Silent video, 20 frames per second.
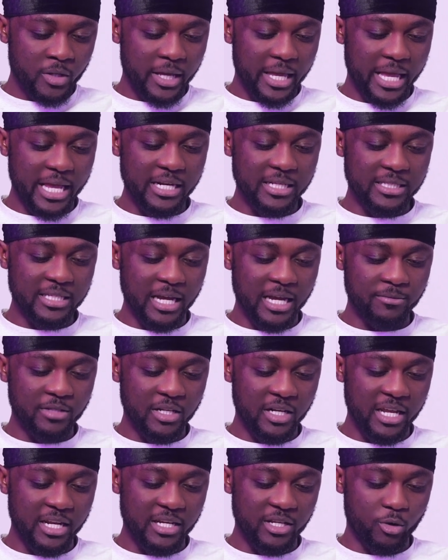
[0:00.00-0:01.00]
Anytime the
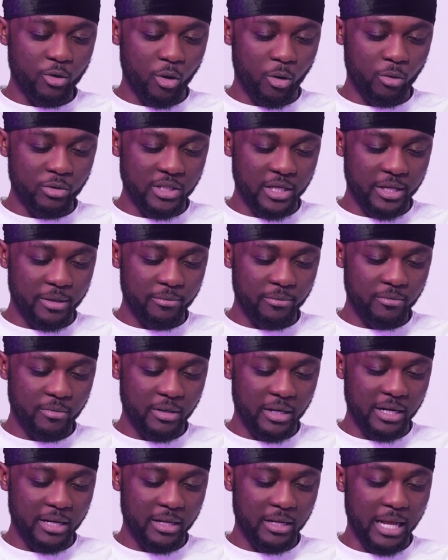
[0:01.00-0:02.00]
lady calls him,
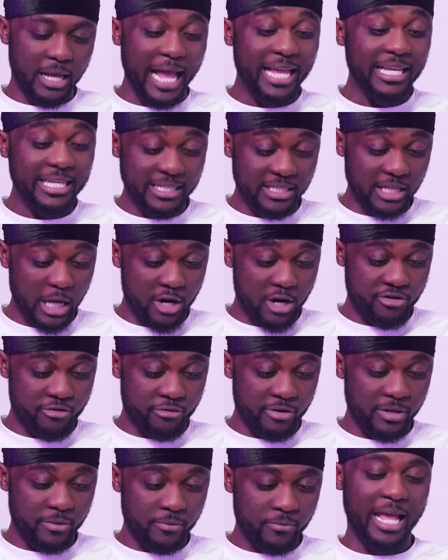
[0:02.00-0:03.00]
and I get
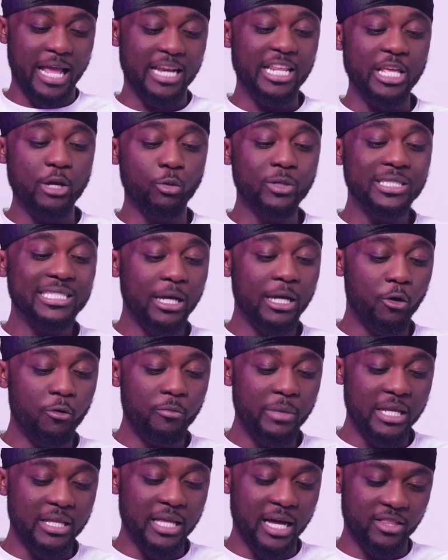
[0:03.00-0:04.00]
angry, and he will tell
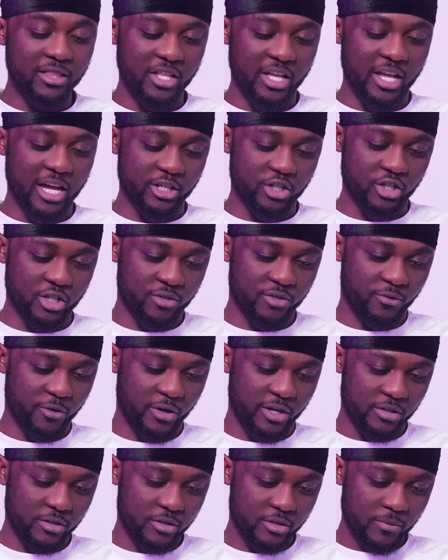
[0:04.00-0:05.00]
me that they are just
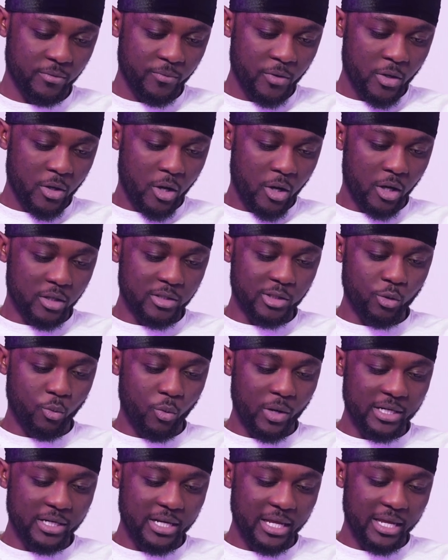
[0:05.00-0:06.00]
friends. Until
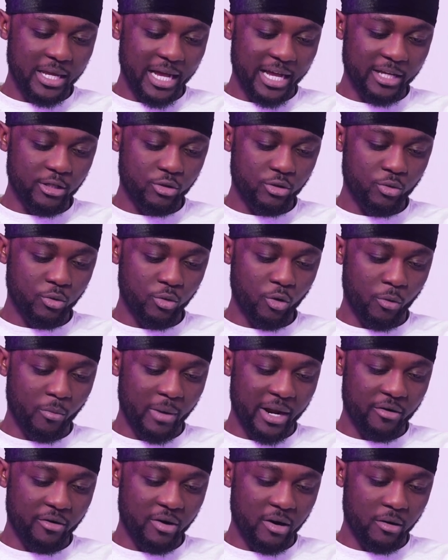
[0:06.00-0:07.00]
one day I stood on
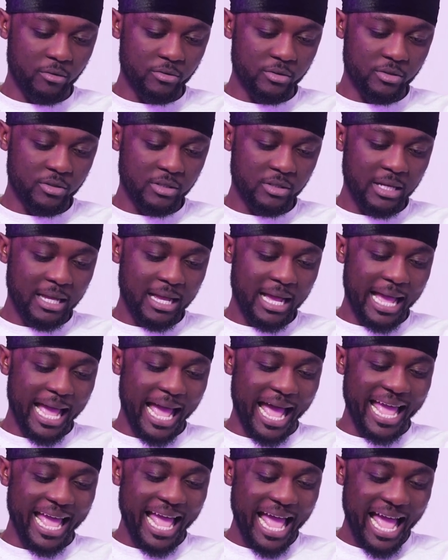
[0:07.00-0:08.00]
my grounds.
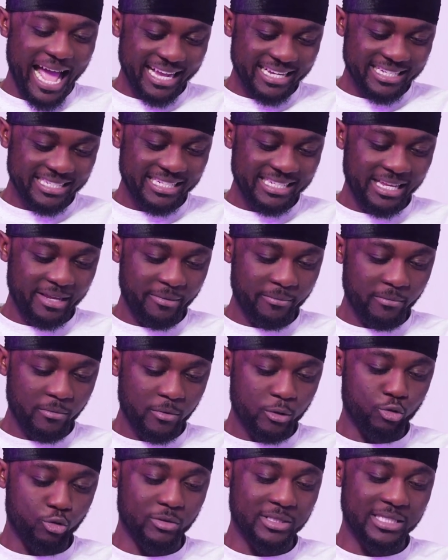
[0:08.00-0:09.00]
I asked
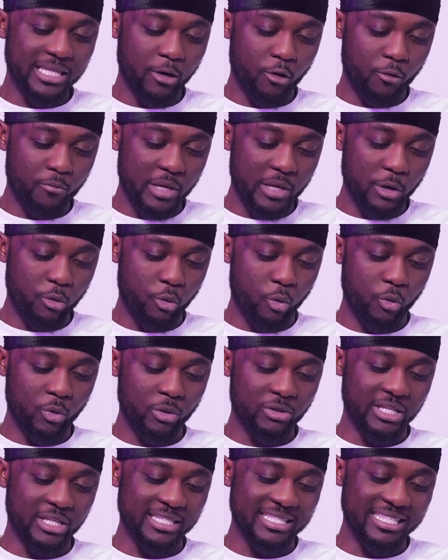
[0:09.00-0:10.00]
him to tell me who
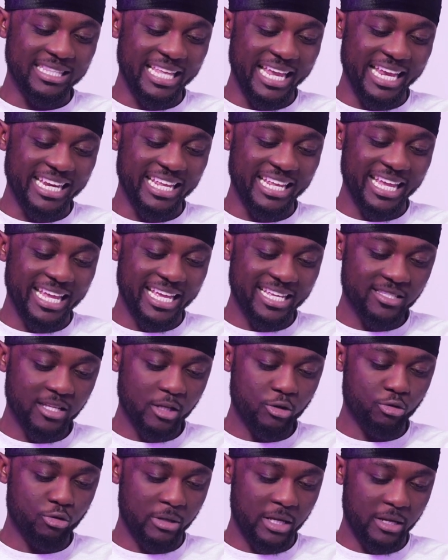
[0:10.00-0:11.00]
this lady is
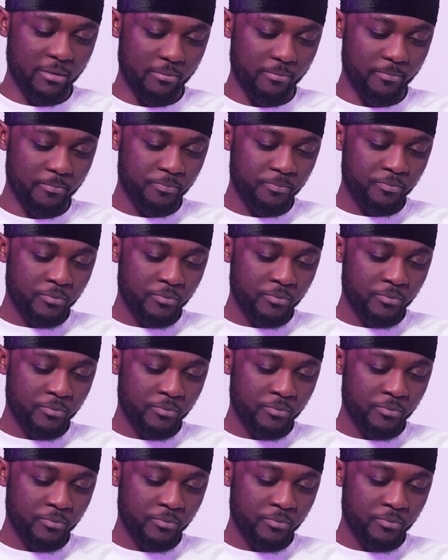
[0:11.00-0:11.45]
to him.